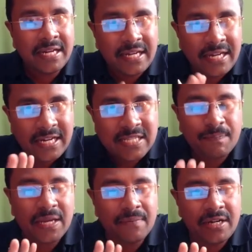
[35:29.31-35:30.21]
retinitis
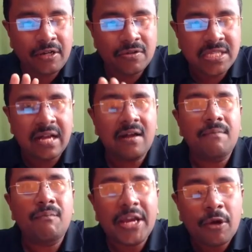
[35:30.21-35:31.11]

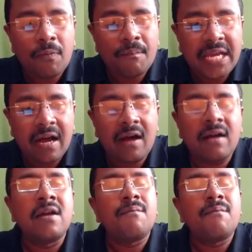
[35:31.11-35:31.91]
pigmentosa, myopia,